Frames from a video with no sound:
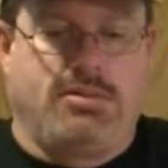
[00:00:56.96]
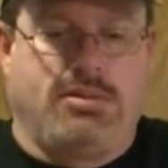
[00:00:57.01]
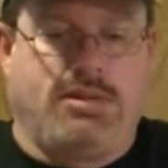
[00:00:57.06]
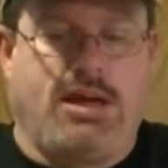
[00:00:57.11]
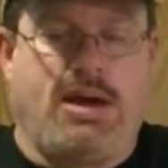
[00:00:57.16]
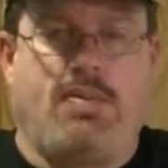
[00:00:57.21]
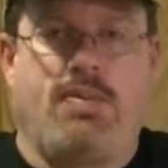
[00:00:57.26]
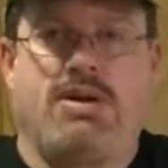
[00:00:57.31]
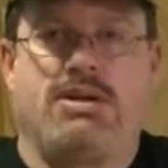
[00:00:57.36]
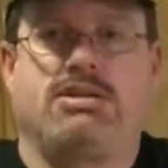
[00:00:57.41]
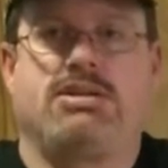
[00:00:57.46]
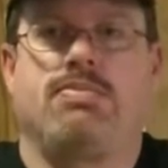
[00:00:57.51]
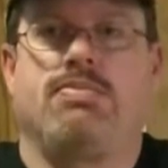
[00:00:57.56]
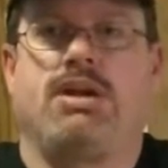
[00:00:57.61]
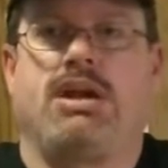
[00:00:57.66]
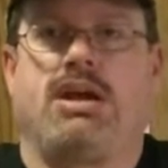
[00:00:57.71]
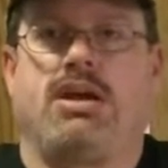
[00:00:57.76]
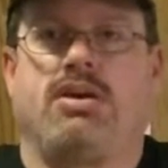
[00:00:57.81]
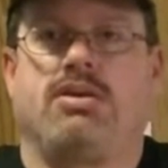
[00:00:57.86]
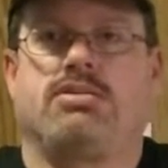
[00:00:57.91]
that way
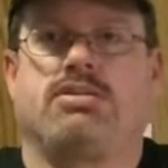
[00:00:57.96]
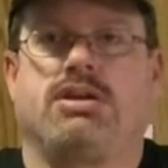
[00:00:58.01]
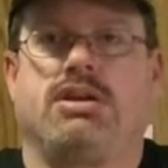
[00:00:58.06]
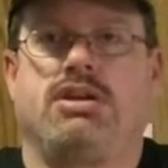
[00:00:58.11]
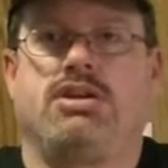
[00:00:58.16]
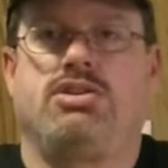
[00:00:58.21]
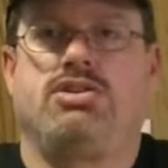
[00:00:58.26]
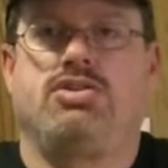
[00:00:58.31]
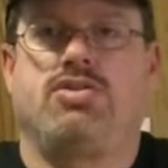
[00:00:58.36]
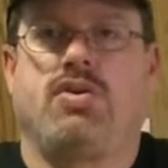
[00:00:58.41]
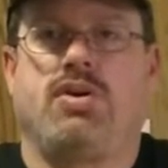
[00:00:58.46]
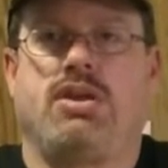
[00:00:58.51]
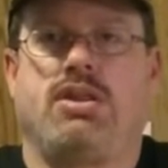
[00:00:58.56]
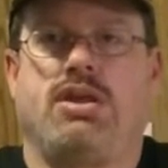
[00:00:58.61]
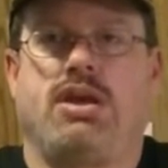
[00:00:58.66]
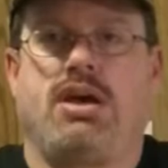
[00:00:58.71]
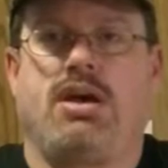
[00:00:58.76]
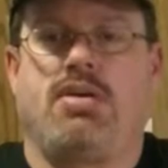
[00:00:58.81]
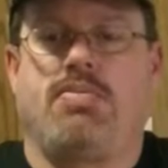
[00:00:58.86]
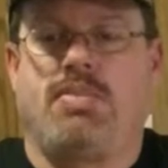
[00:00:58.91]
somebody else can enjoy
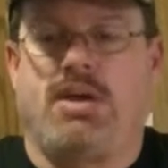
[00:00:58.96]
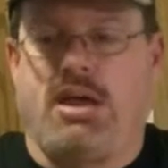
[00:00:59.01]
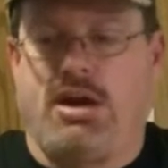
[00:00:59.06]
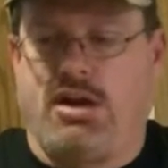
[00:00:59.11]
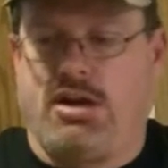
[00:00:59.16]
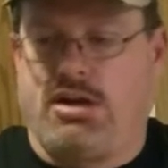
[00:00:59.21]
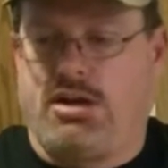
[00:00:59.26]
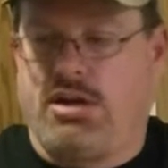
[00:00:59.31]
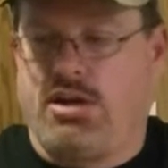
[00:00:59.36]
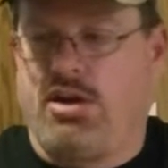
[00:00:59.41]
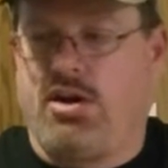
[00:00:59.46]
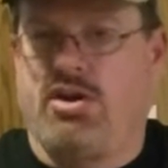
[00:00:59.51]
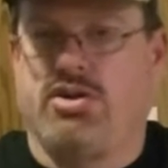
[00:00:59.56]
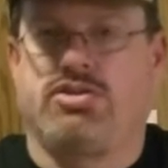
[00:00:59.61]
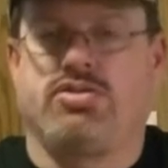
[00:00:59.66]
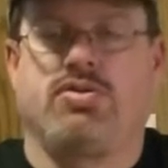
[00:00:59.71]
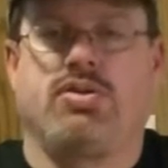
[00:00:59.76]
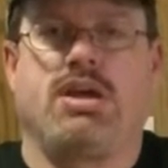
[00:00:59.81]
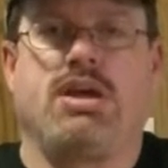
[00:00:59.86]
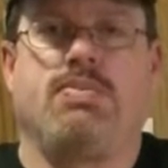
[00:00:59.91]
them, and it can
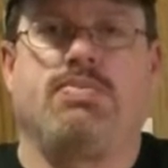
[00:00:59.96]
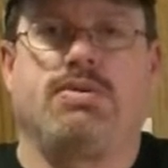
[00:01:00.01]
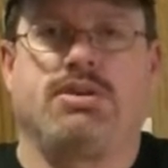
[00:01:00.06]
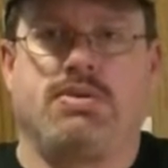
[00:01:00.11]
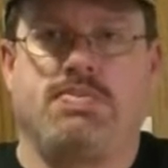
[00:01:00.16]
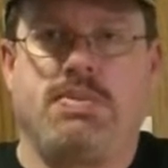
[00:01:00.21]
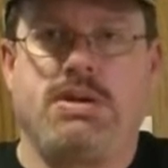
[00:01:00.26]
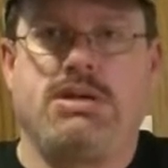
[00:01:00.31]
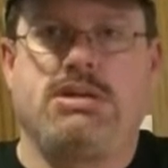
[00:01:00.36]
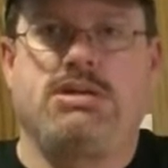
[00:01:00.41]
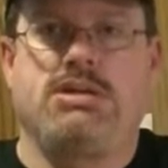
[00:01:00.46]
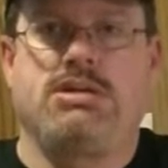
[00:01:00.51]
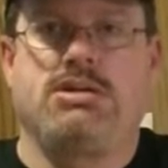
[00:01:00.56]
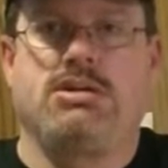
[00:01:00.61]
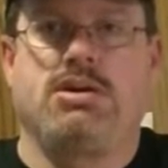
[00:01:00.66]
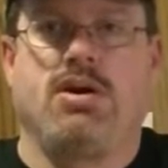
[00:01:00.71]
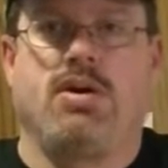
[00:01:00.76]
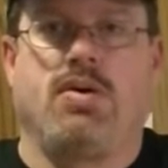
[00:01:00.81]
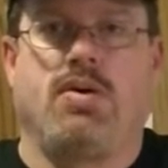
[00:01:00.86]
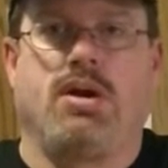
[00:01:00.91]
also keep the
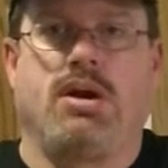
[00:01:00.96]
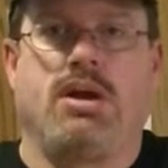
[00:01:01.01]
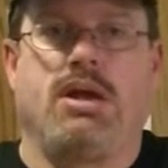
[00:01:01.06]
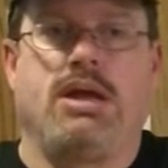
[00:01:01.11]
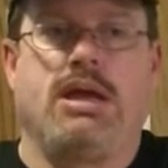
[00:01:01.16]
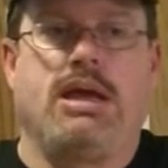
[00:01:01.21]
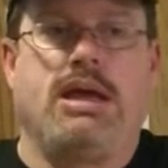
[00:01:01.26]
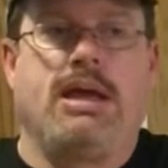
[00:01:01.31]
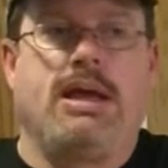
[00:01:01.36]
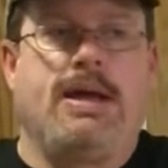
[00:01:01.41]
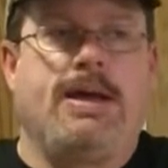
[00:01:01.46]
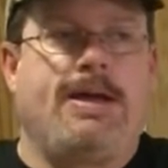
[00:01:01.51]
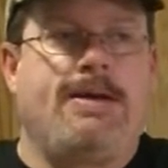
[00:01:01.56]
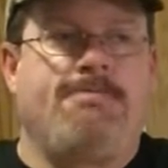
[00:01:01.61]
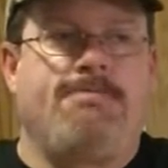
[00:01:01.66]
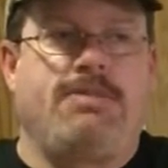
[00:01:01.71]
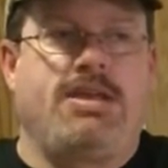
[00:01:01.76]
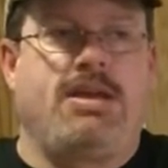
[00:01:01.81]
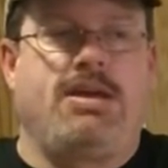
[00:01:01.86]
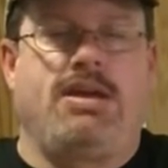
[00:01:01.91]
species going.
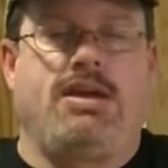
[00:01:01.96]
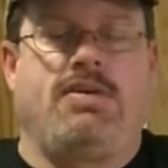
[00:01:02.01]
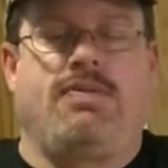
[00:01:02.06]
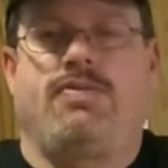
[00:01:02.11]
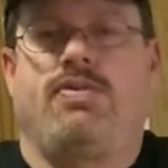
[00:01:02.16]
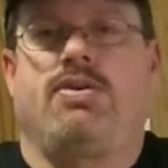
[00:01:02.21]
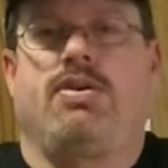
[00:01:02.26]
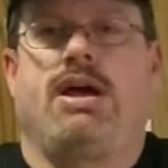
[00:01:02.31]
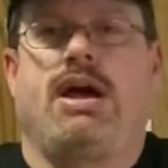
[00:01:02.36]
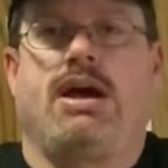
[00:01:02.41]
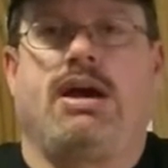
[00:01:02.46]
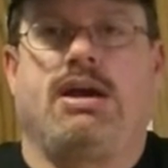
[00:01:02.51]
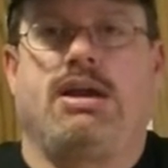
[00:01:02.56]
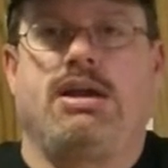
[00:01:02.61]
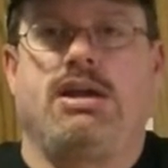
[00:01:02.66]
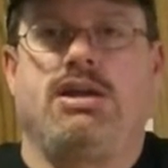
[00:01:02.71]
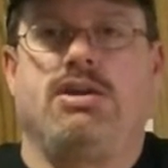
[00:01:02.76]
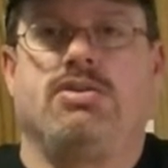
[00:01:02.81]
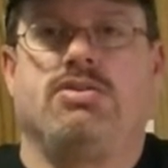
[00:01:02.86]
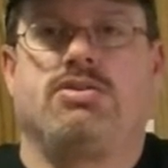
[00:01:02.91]
If you're not
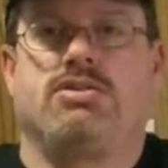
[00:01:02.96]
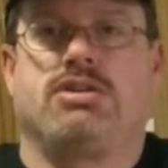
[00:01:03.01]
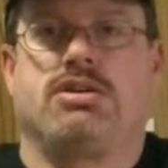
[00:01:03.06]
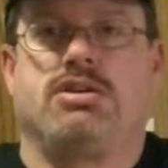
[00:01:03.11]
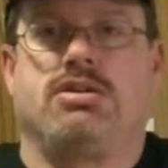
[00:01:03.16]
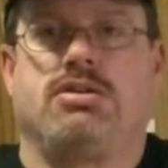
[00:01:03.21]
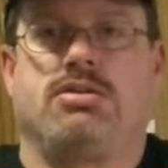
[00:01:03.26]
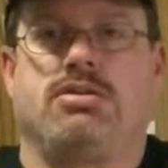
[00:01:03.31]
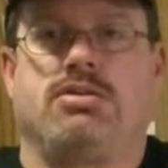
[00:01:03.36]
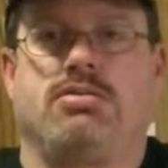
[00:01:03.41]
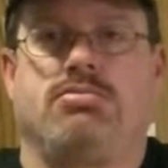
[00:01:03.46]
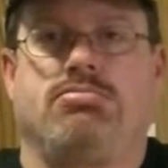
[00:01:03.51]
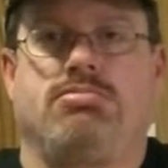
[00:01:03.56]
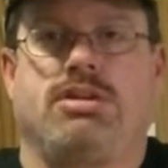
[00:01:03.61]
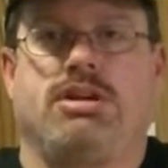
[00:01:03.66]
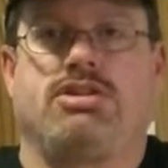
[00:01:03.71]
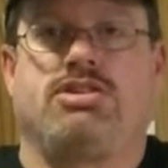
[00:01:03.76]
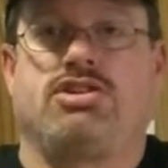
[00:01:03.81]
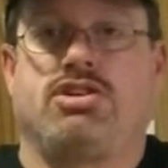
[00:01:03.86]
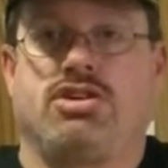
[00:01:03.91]
going to use it, it's